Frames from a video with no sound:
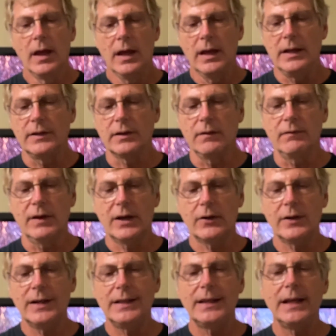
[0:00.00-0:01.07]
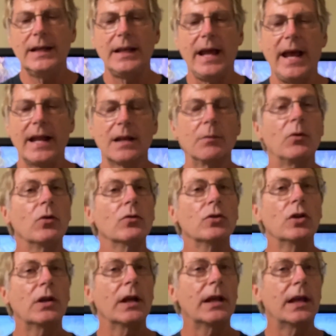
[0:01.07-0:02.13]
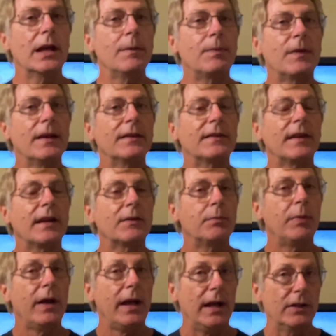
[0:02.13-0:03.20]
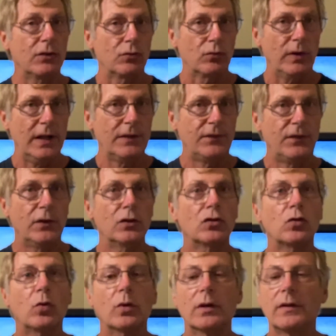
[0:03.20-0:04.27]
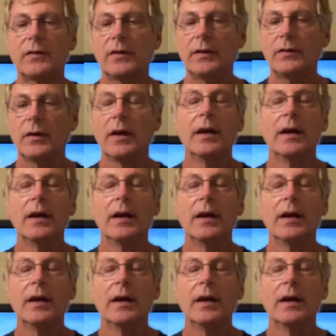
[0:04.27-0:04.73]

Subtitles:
He's a very neat animal. You can keep these as pets. Redfoot tortoises,